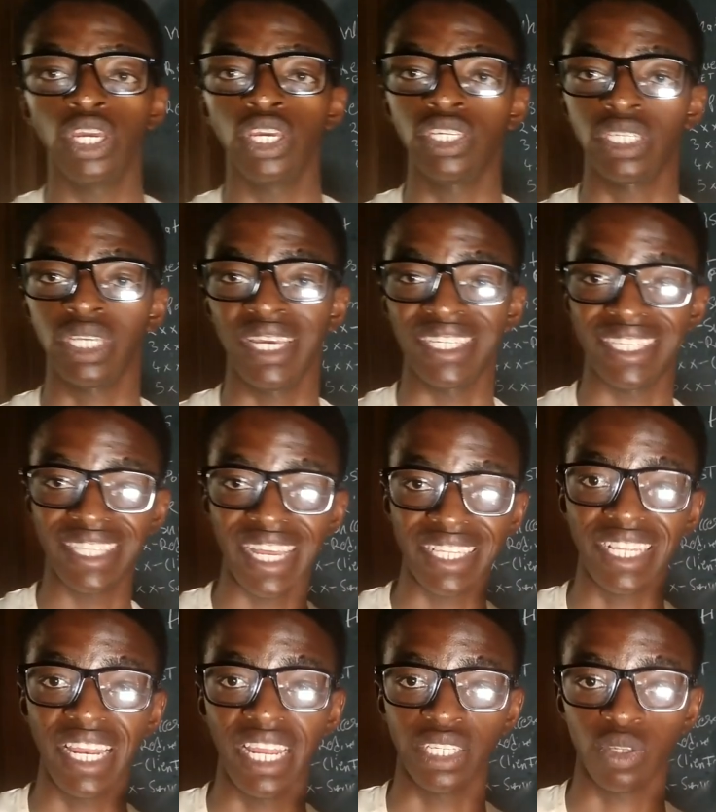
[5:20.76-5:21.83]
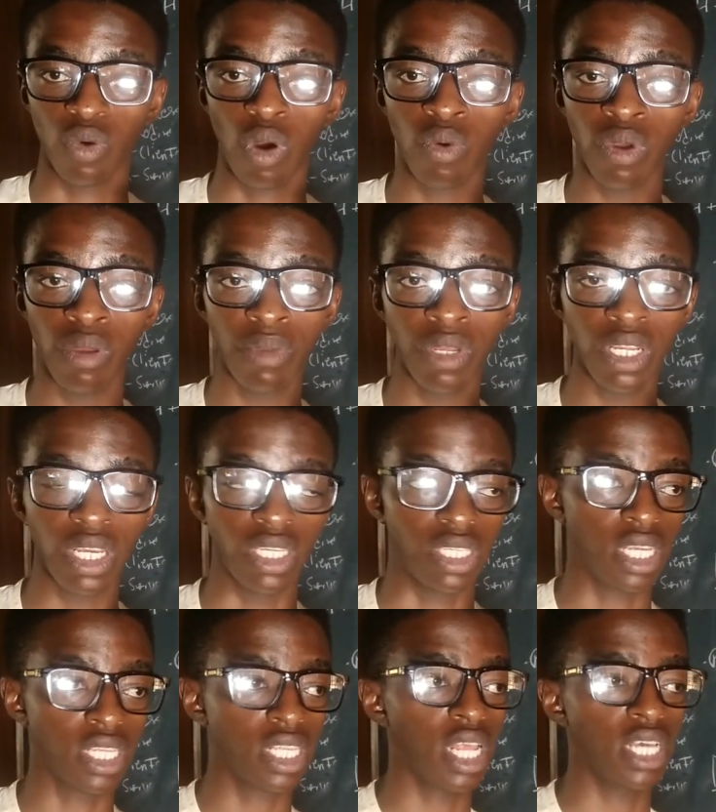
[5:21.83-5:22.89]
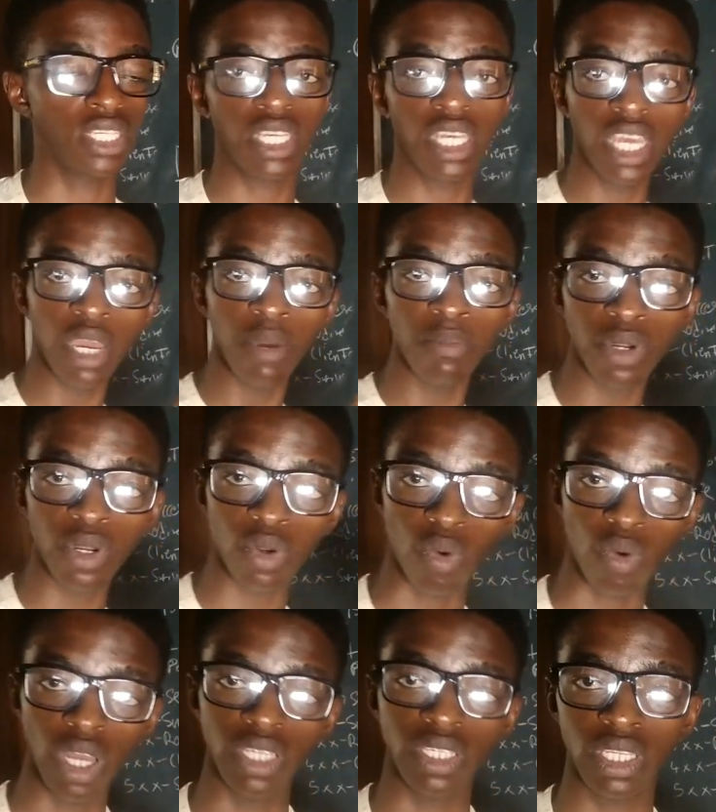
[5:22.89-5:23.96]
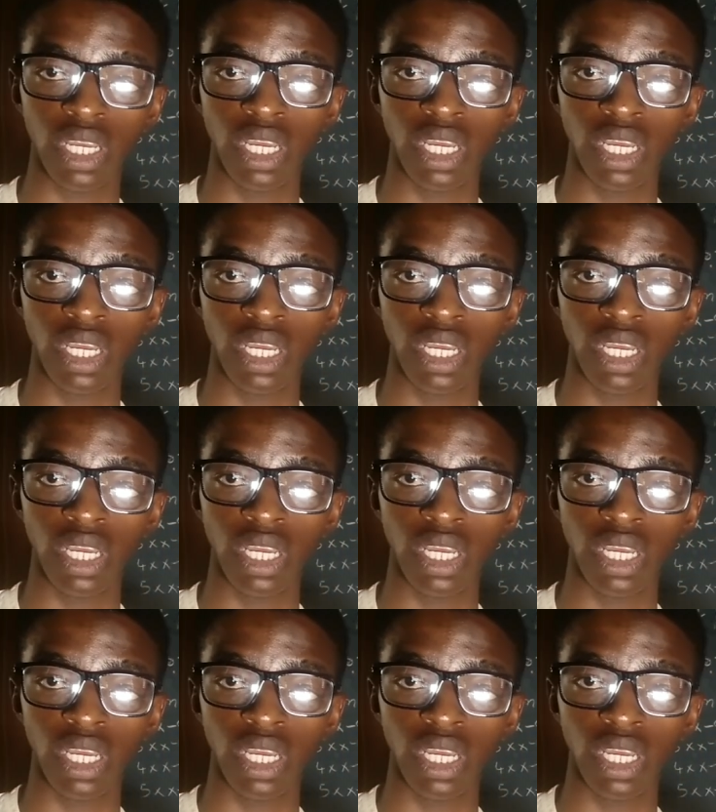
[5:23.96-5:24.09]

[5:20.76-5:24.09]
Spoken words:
is a stateless. When we mean a stateless, every request